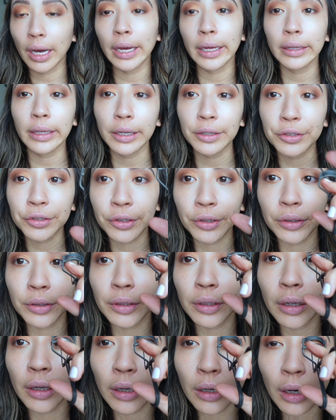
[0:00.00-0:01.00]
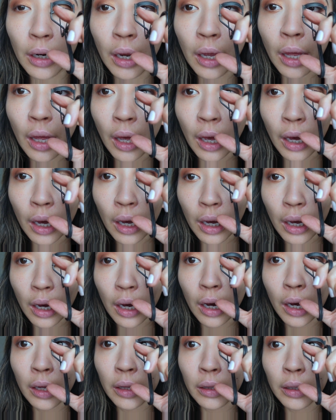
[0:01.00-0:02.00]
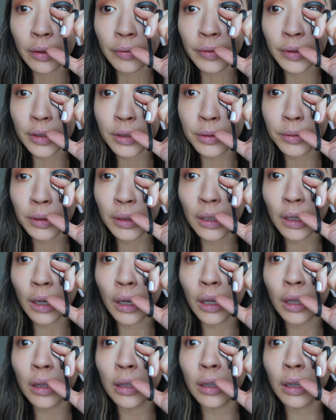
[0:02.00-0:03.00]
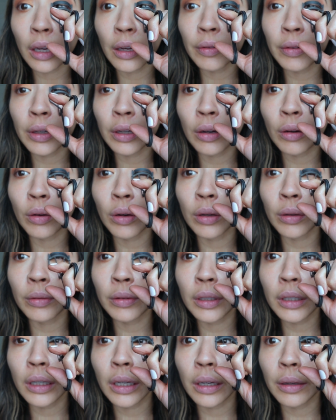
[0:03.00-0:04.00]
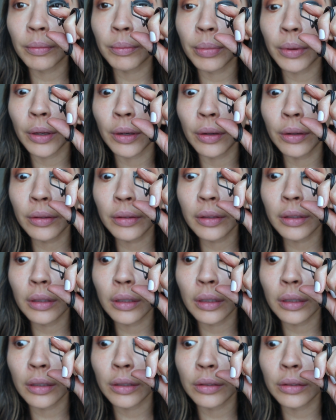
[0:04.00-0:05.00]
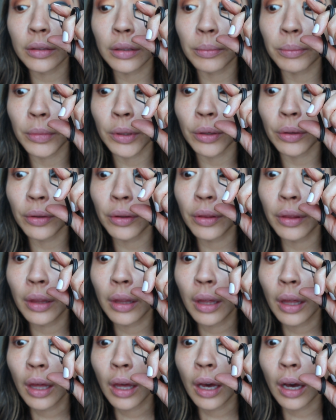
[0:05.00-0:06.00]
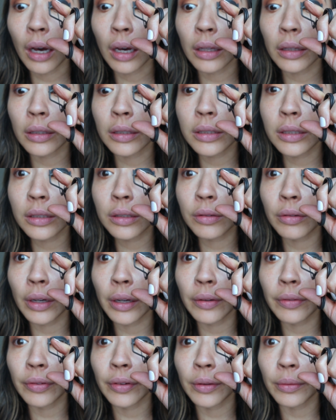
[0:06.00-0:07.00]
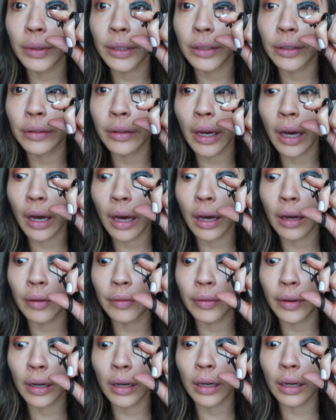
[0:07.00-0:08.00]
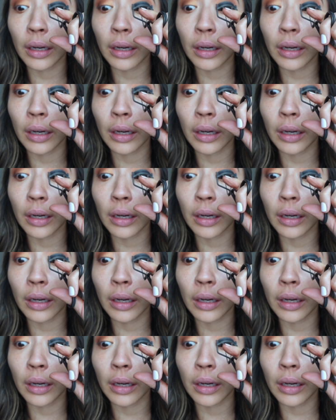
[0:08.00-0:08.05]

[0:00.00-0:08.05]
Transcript: eyelash curler. I love this one and the Kevyn Aucoin one. I have both and I use them both. This is great for when you have